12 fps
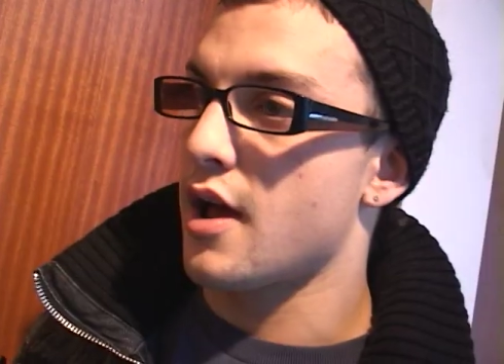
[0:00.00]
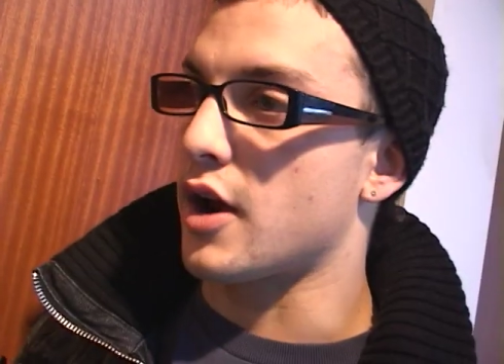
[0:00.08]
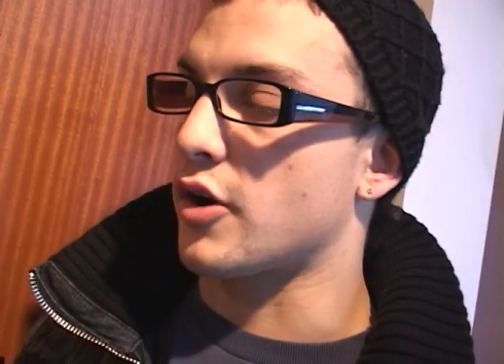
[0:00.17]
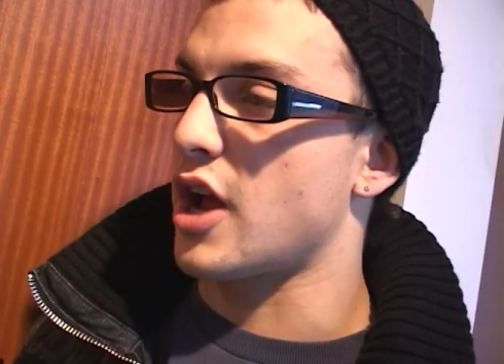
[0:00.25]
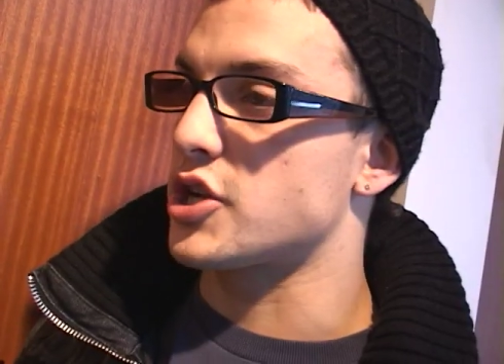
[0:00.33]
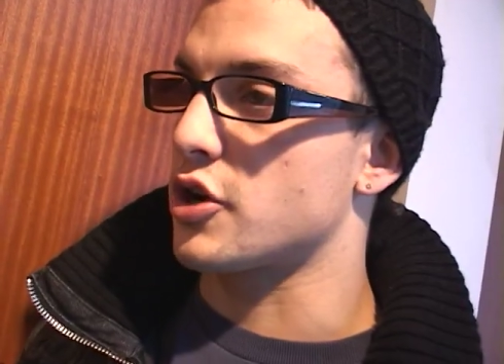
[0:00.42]

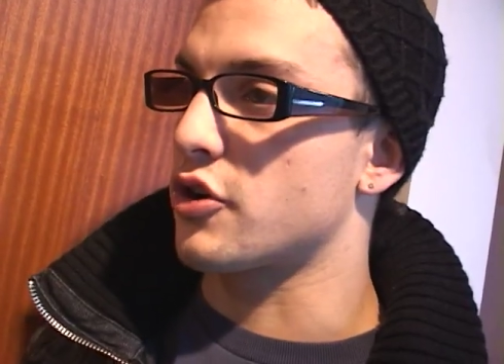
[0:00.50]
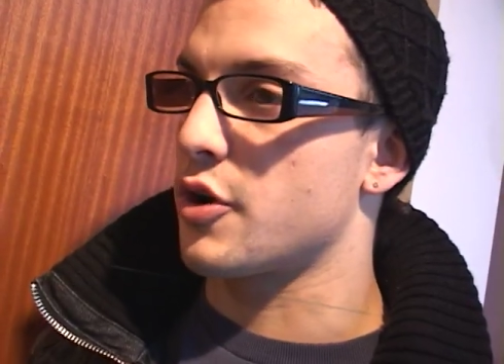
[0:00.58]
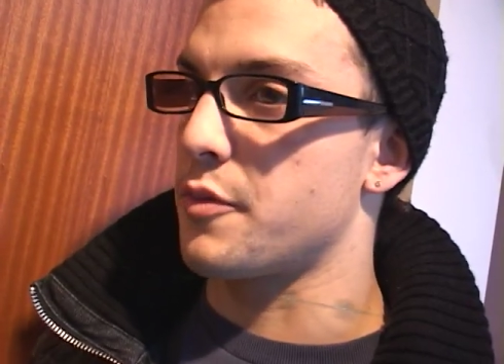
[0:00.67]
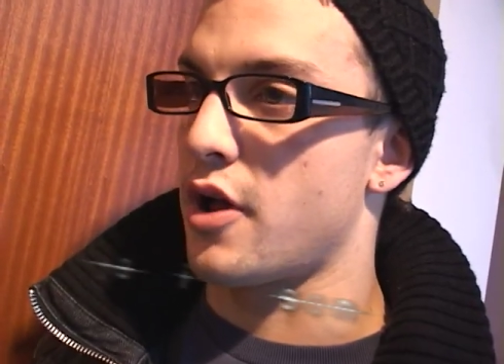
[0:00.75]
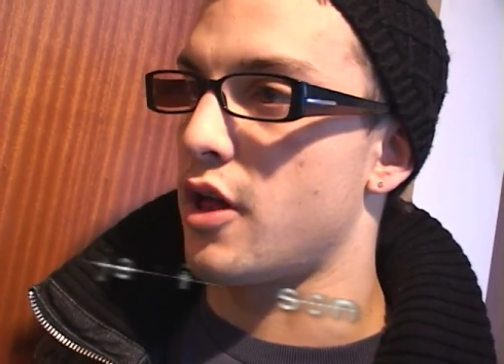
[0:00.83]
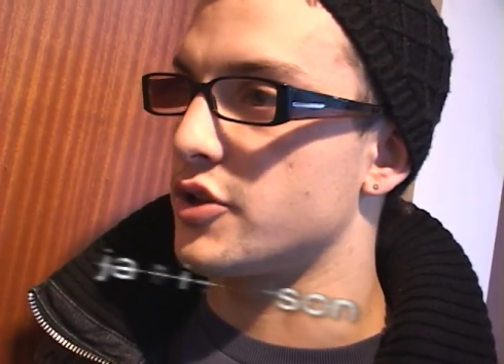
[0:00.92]
I graduated
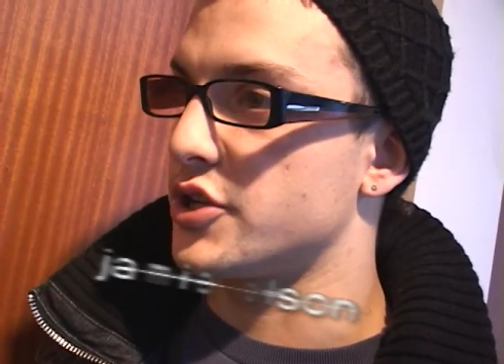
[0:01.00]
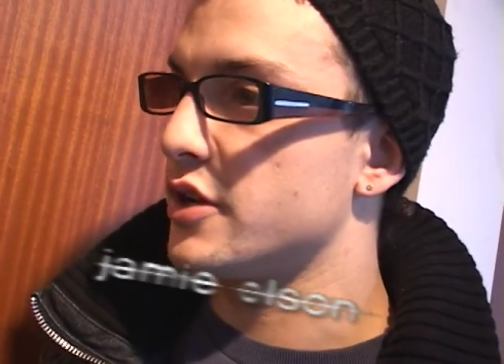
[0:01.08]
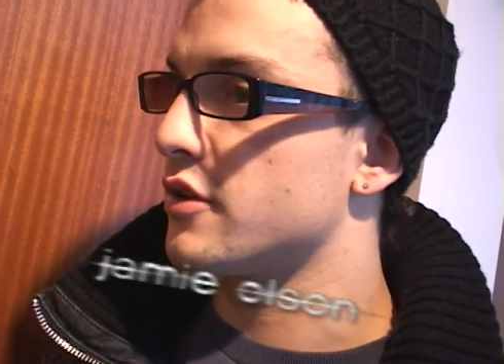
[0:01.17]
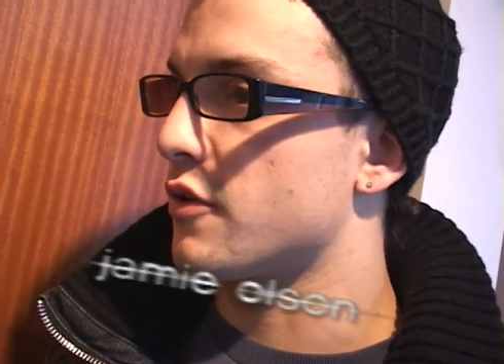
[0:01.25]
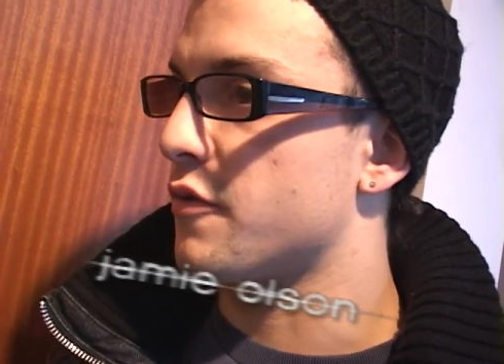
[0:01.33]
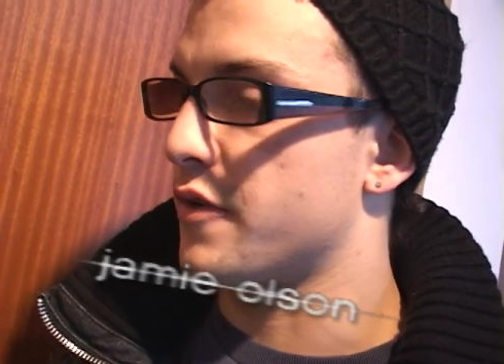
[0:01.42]
in
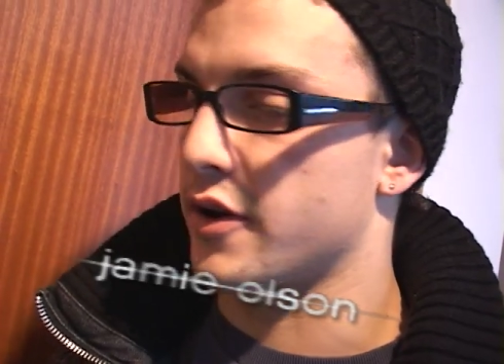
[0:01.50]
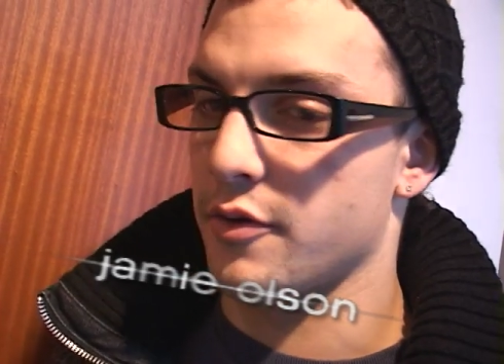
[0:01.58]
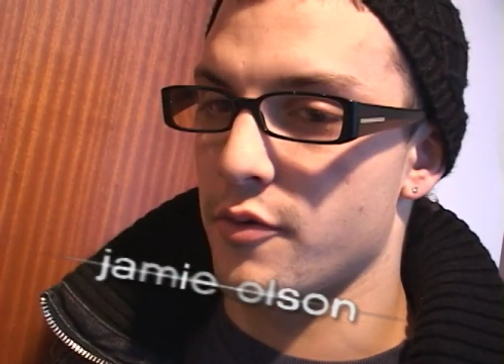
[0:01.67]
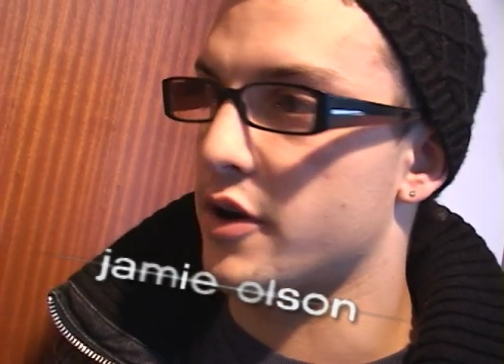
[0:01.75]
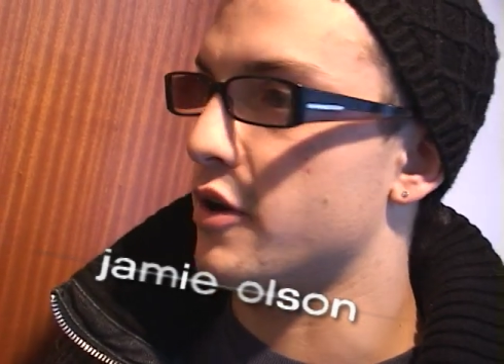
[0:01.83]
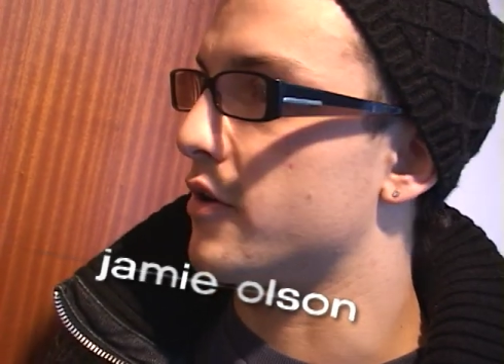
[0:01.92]
criminology, go
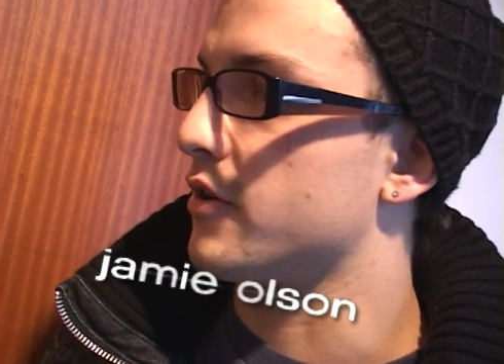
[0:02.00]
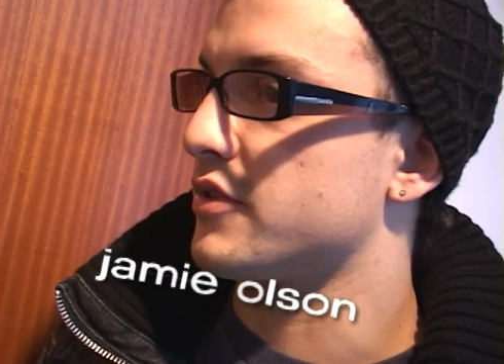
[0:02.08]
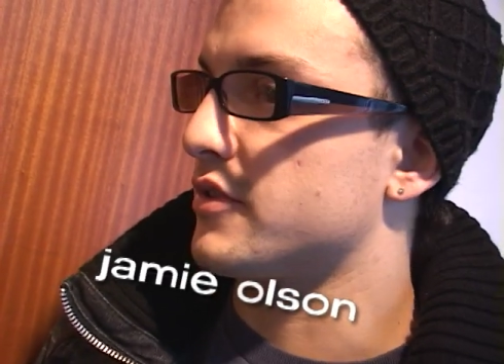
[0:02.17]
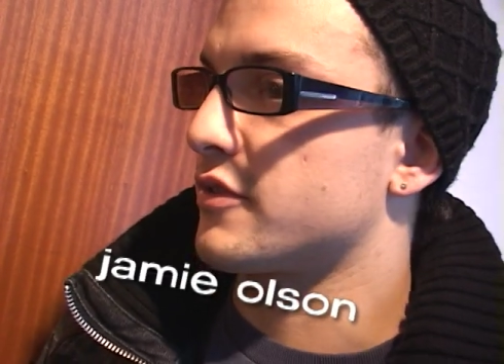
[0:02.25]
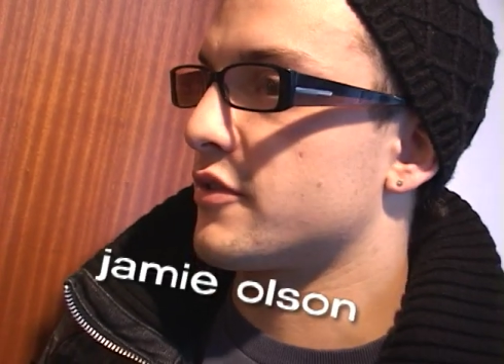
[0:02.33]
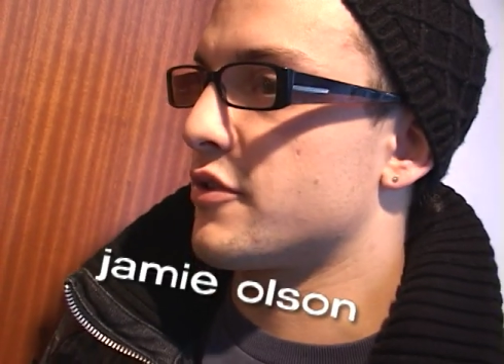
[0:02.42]
figure, work at
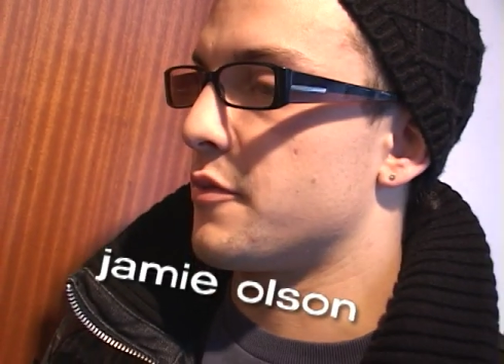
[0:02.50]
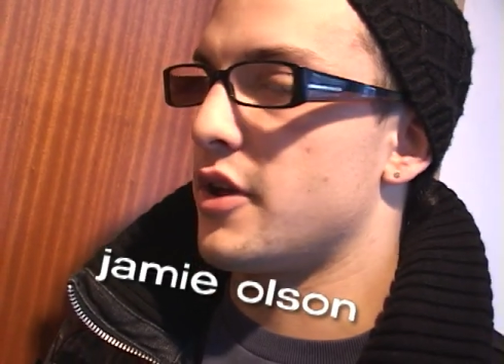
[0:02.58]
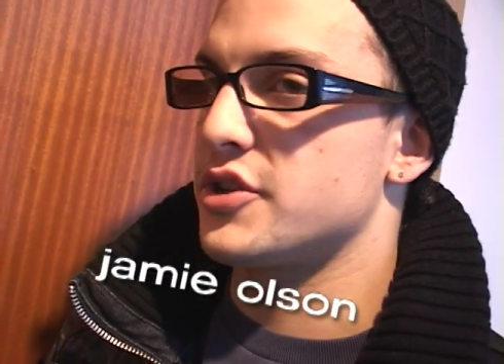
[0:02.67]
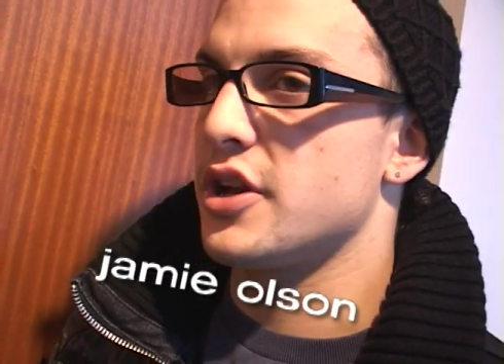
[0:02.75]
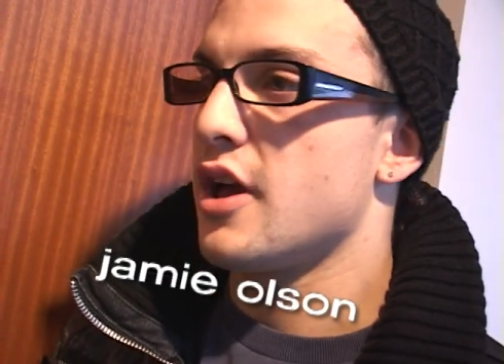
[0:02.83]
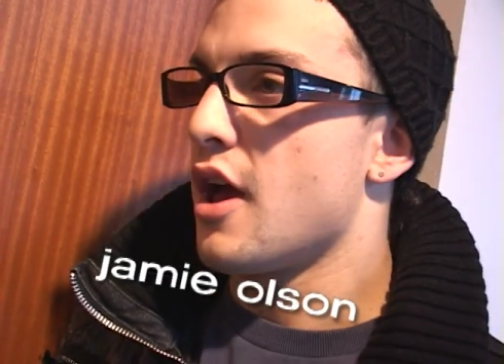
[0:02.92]
earls in
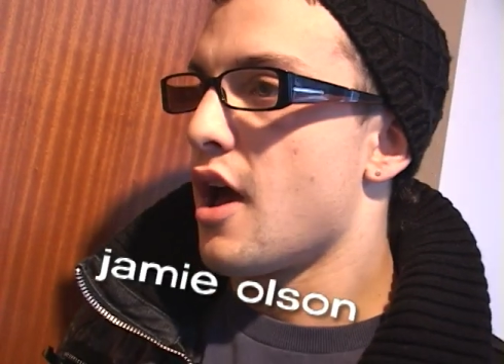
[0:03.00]
criminology.